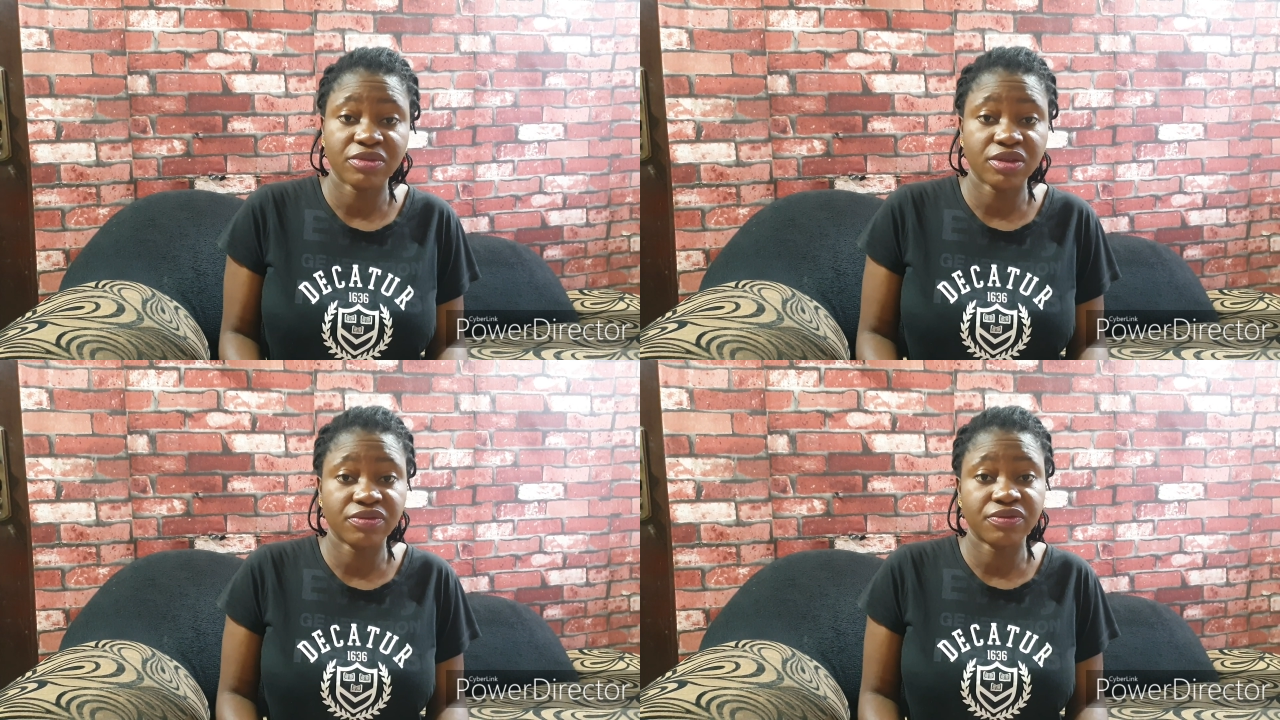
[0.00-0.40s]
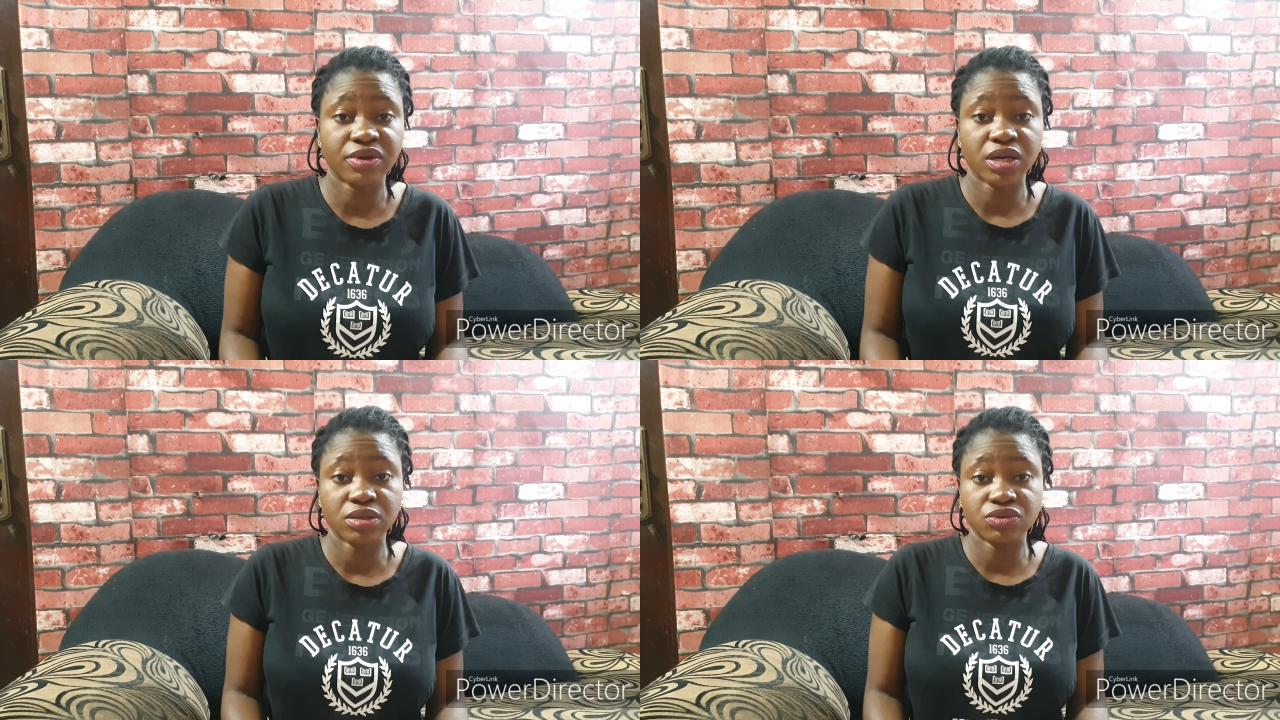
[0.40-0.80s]
If you
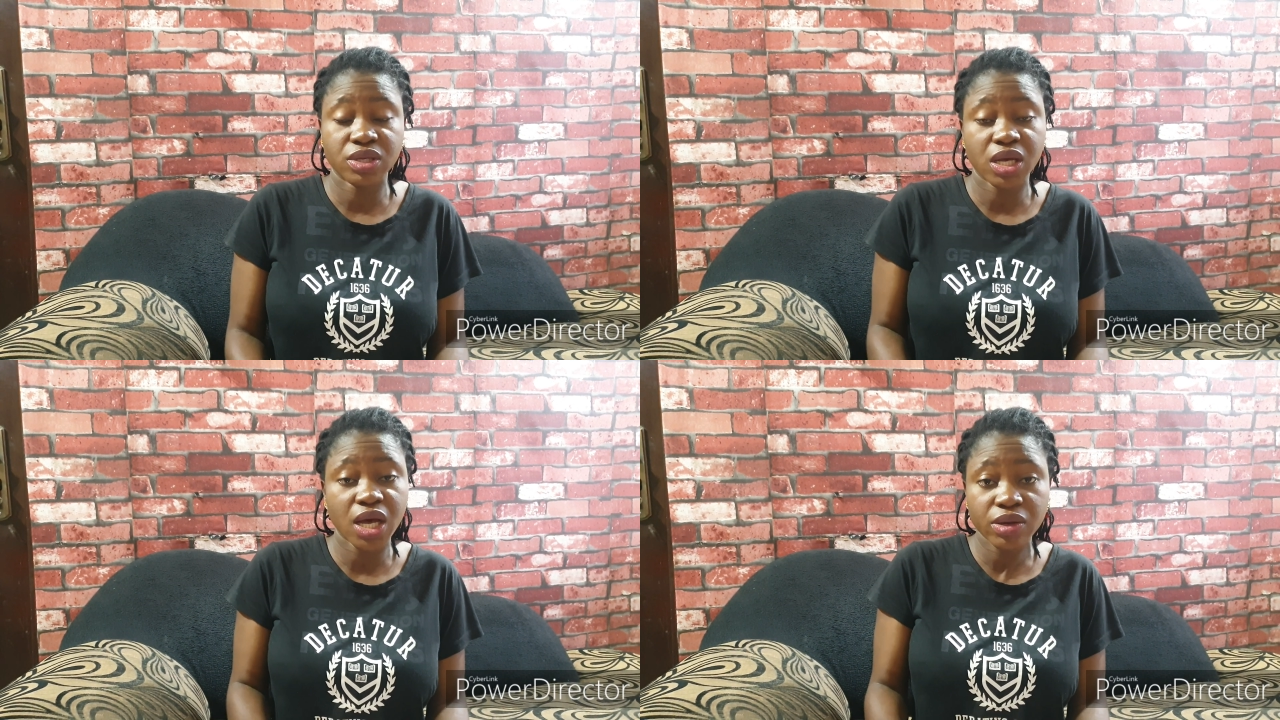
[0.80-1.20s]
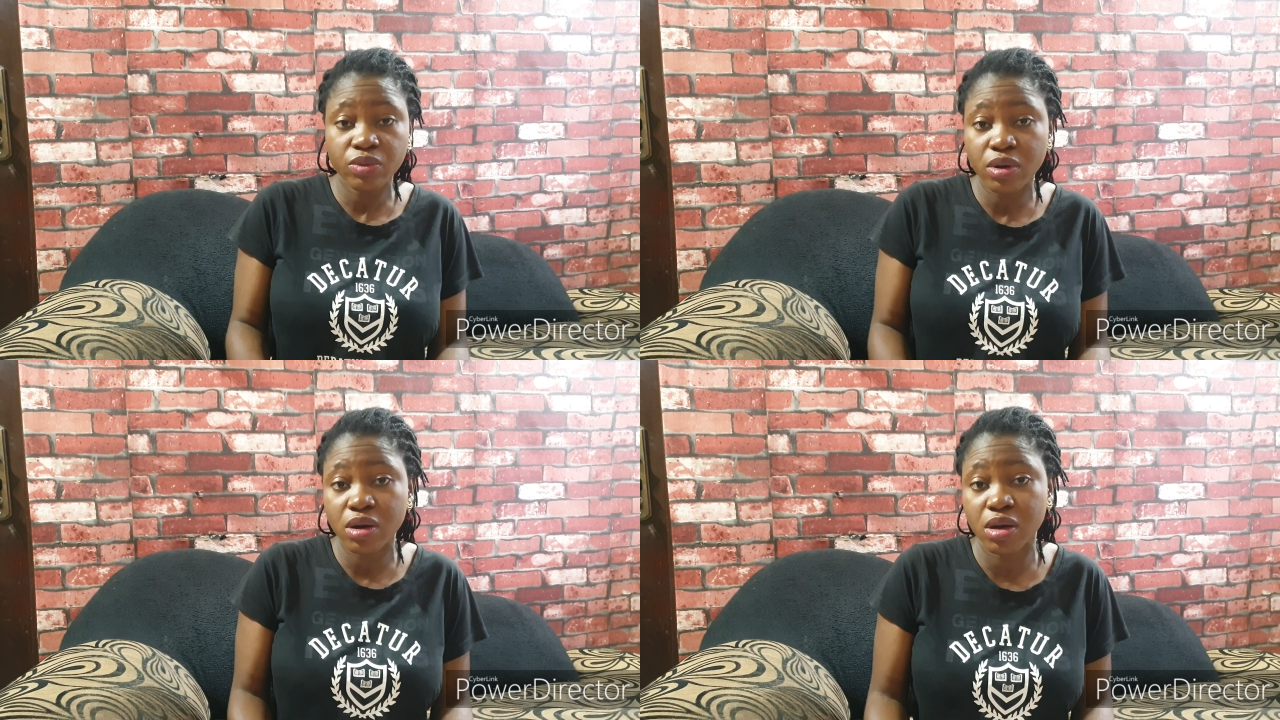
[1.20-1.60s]
are doing hard
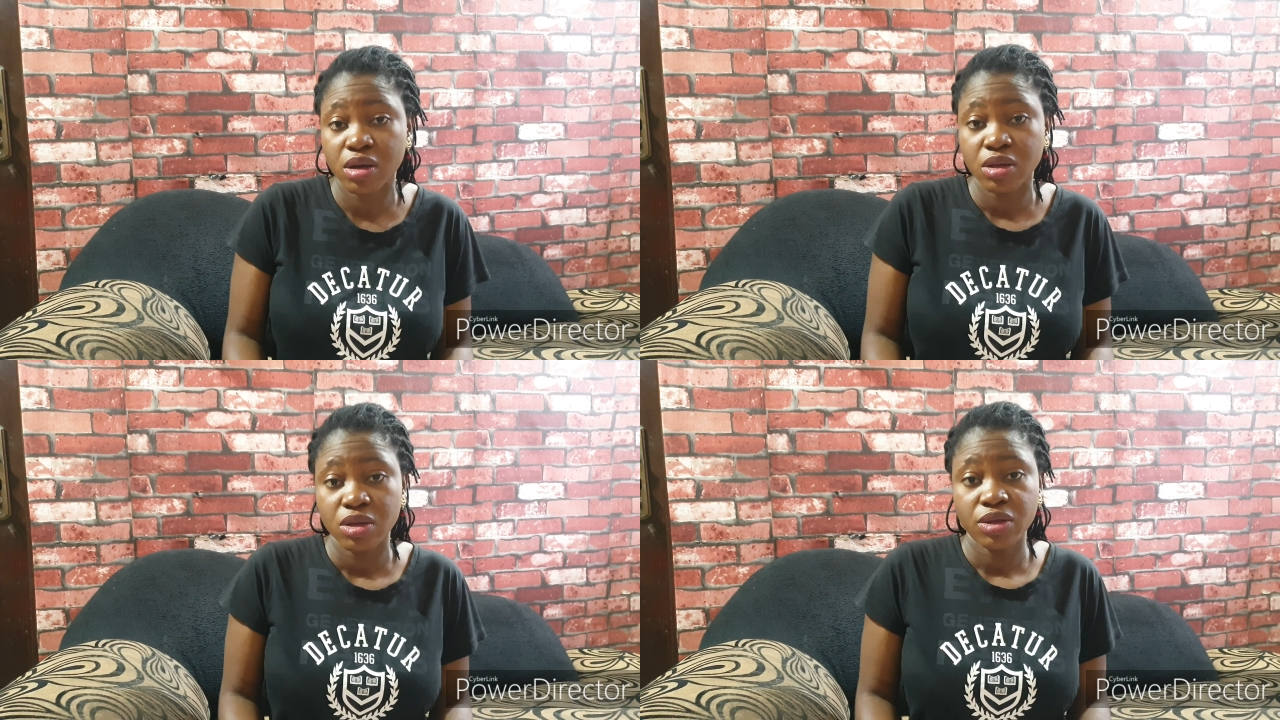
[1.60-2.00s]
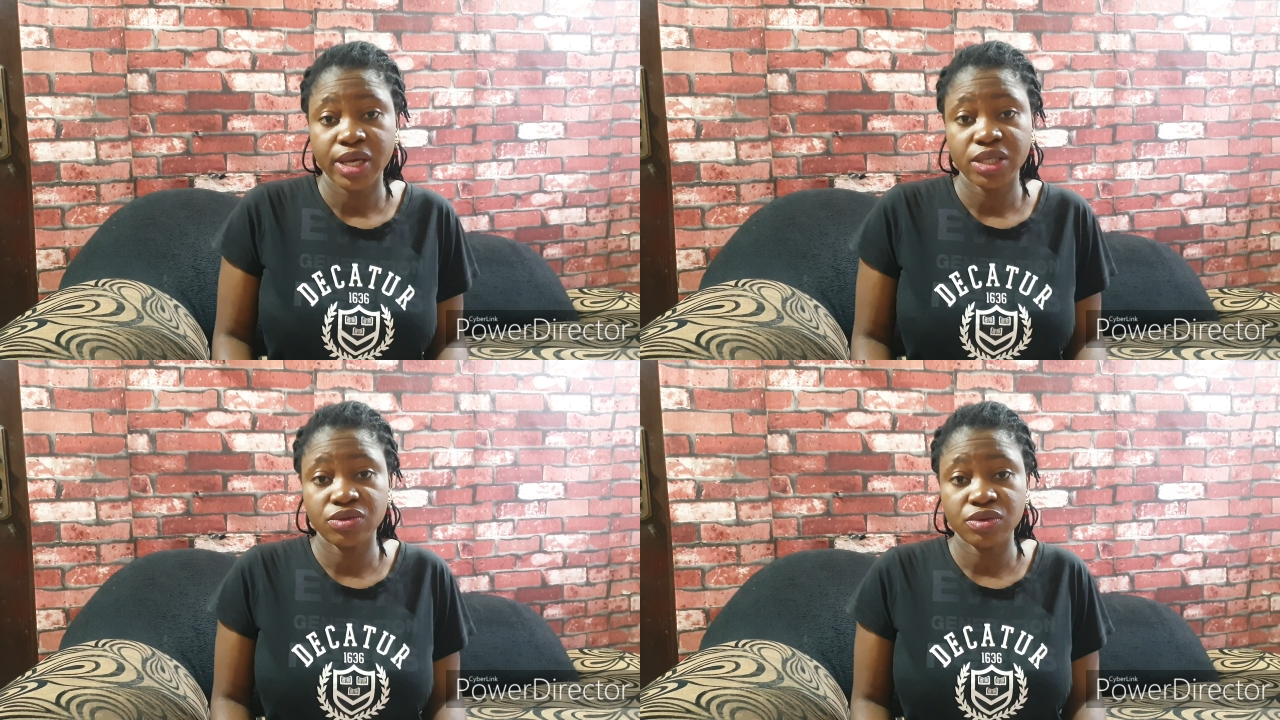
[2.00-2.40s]
work,
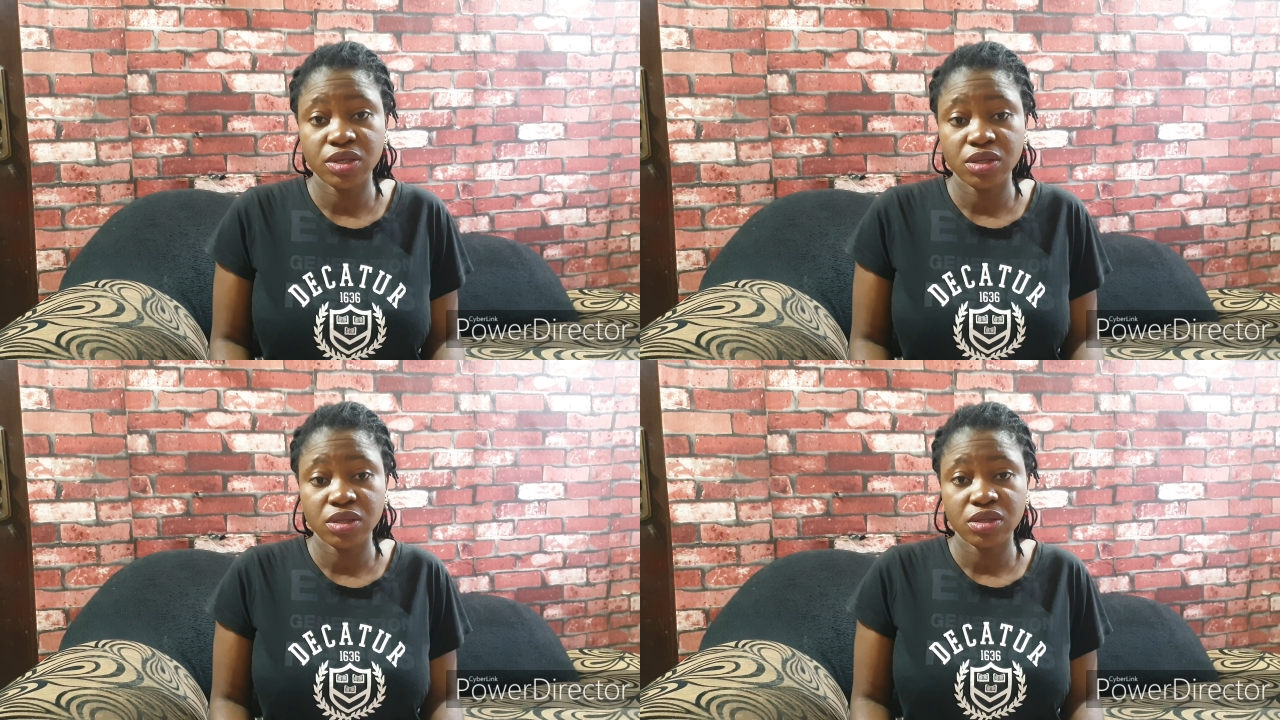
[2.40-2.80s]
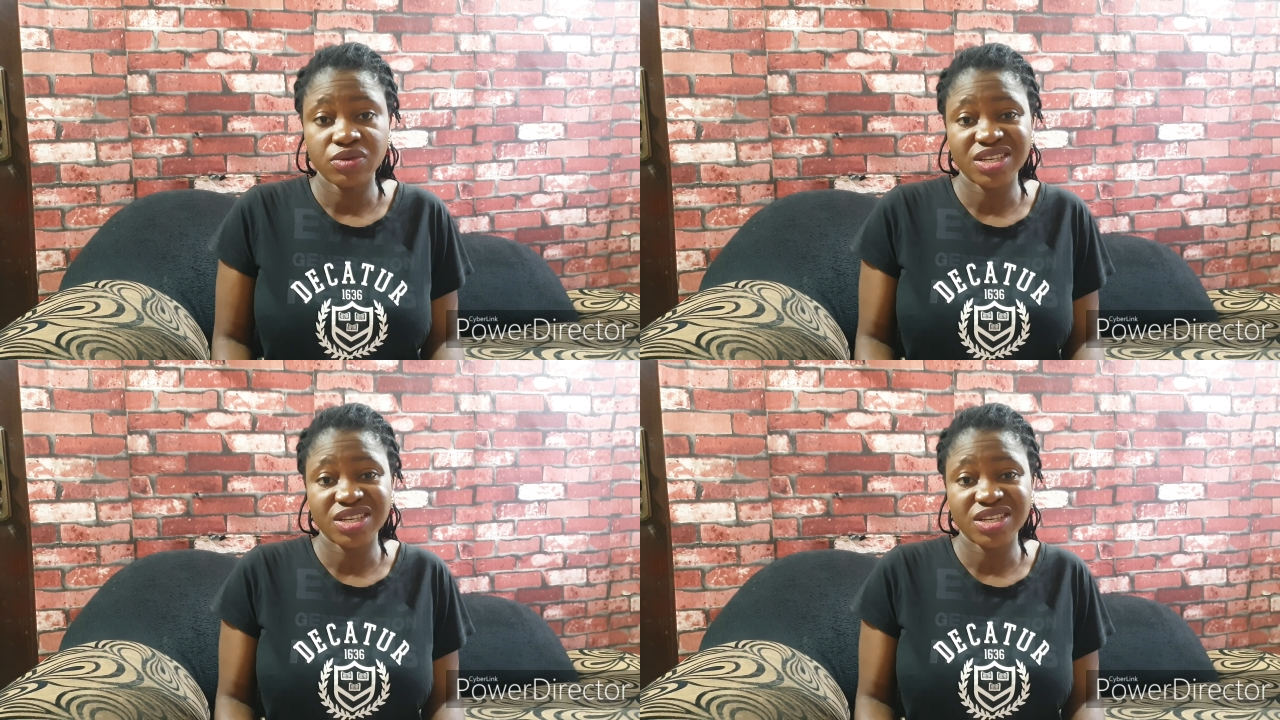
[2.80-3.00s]
you